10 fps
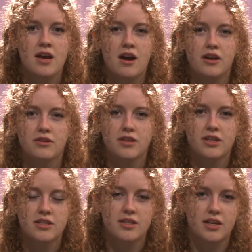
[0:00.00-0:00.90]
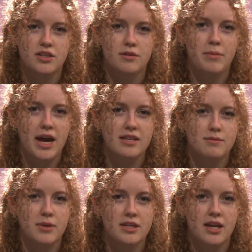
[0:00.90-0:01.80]
under legislation passed
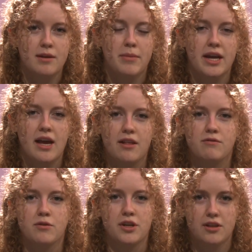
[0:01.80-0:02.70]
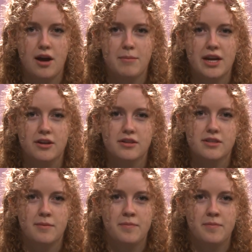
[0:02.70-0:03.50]
Monday by California lawmakers.